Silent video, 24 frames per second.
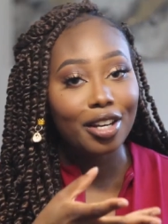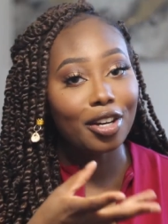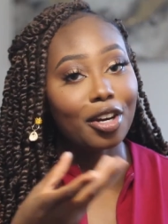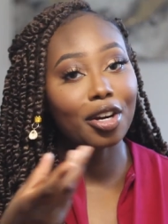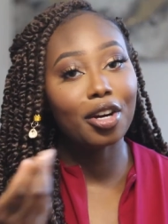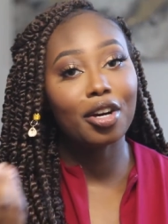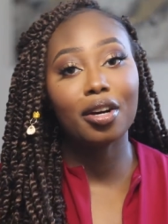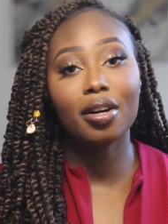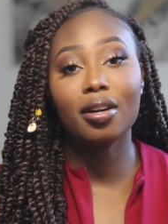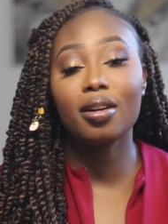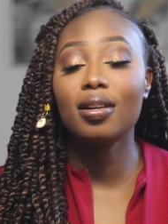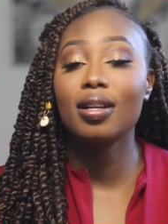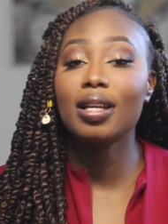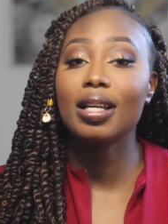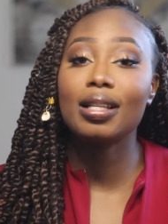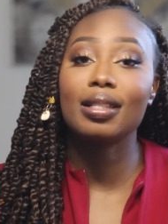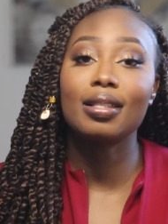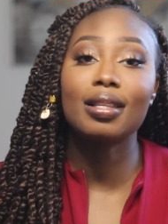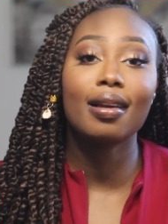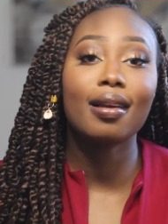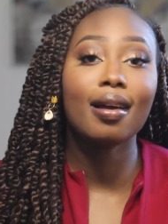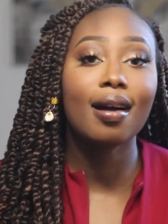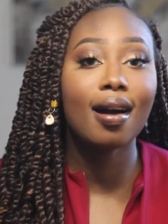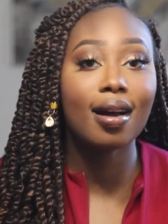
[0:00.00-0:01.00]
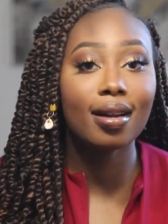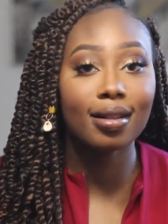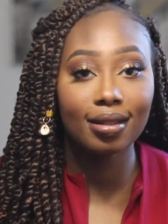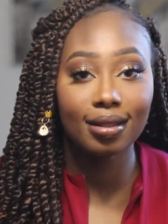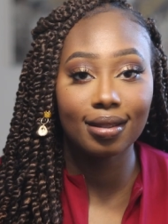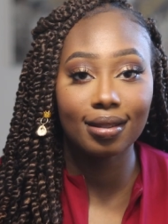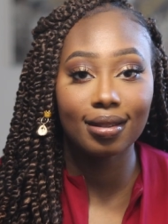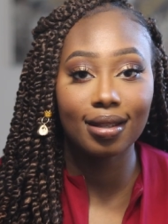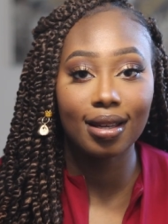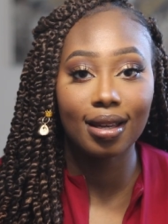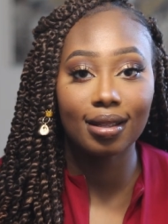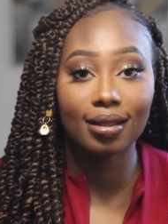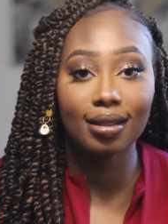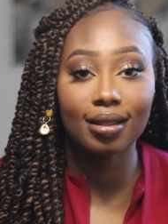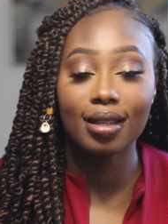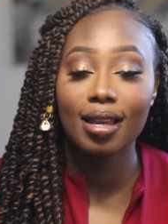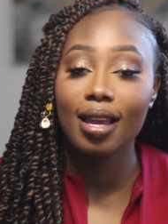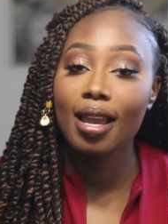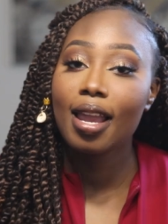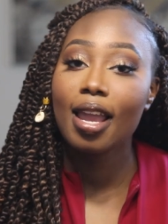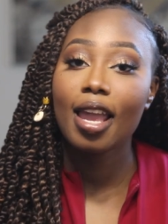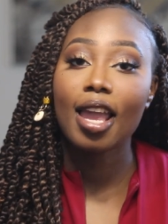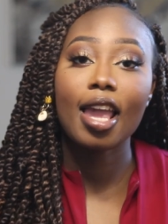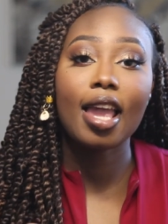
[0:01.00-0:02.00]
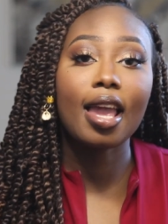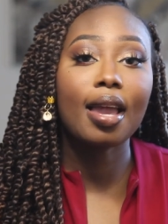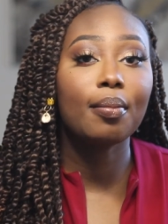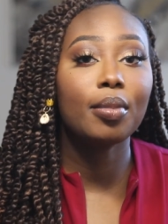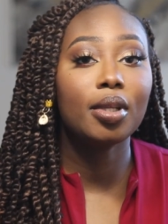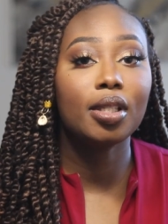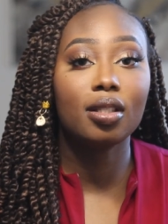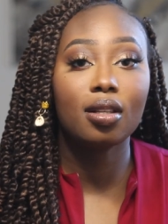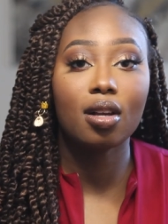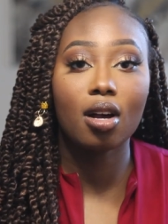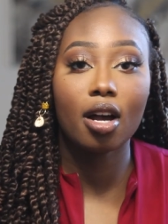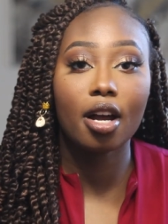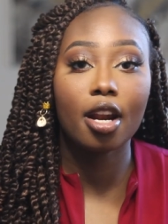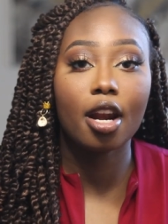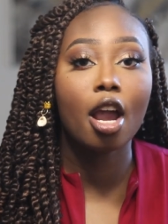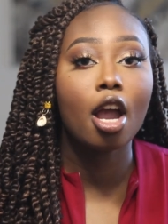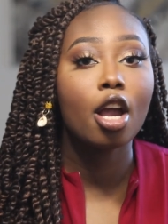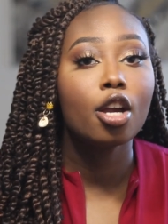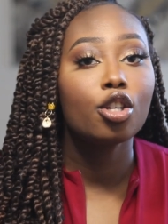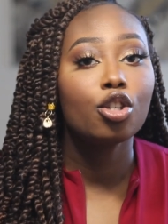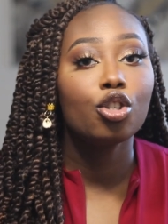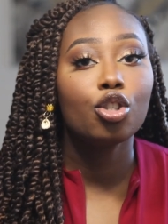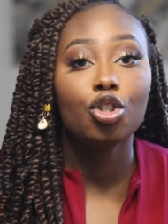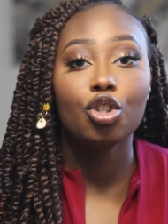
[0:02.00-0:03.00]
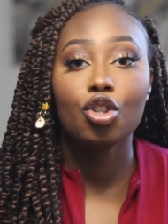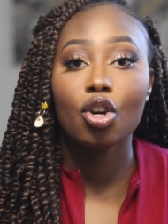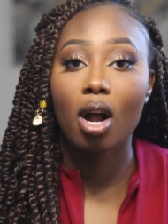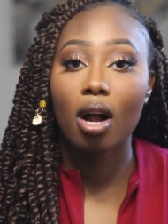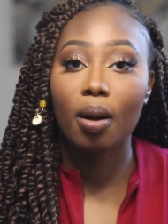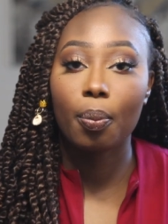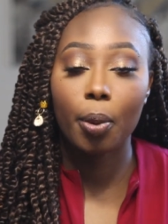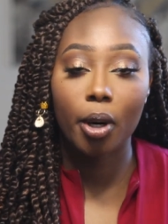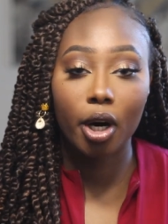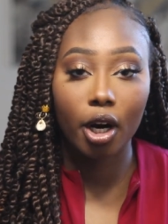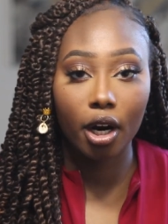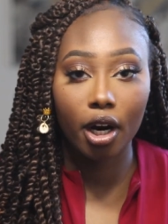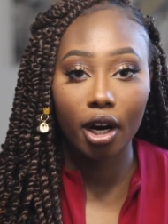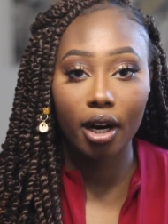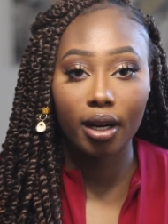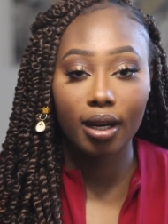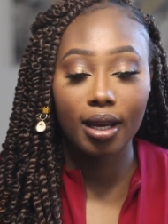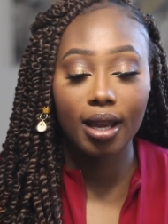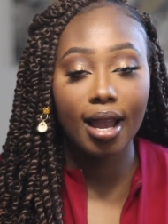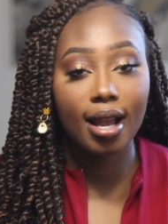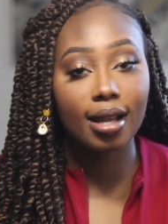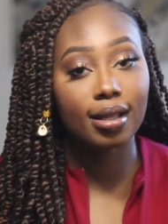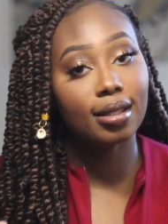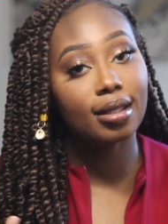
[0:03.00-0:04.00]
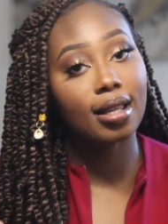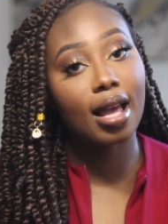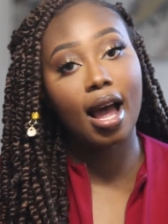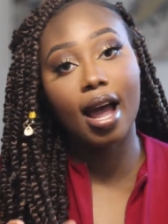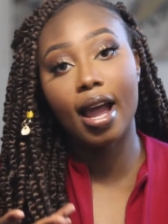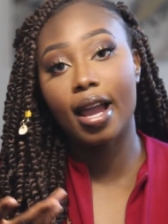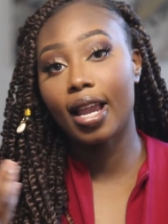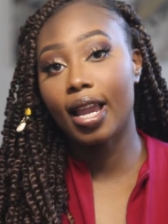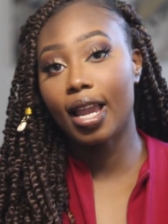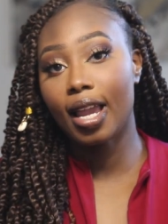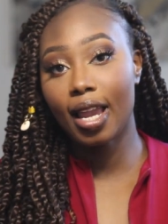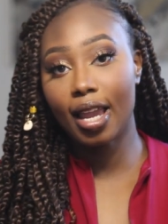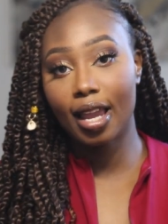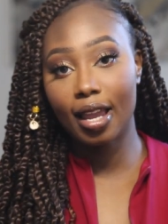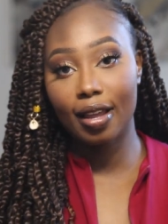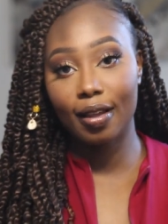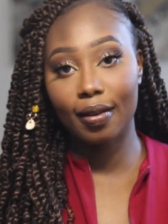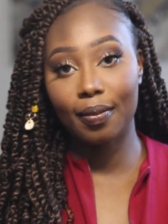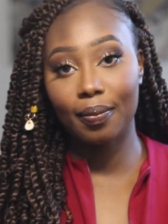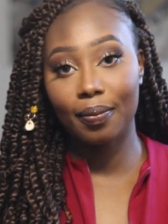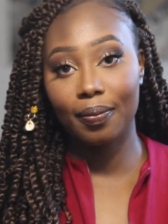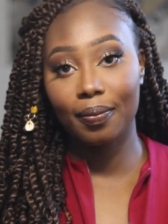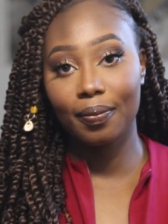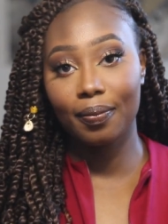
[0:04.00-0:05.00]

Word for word: your girl is a constant Amazon shopper. Yes, I am.